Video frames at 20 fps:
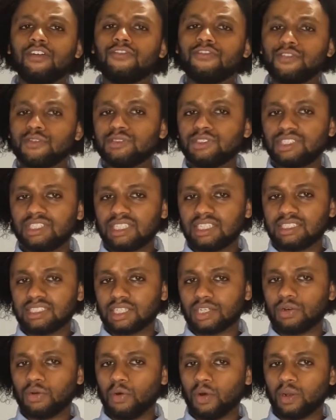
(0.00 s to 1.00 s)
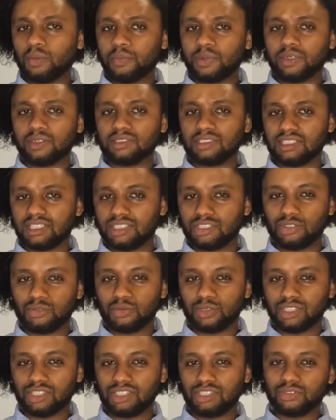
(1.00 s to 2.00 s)
Fungee is a cornmeal dish,
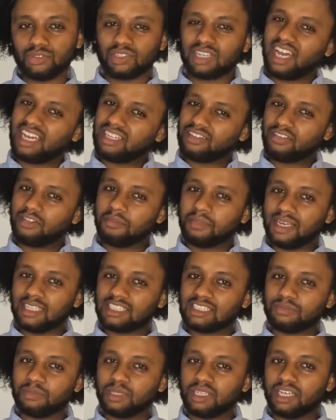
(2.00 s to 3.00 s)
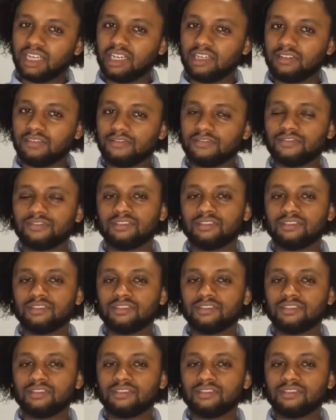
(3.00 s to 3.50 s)
which kind of reminds me of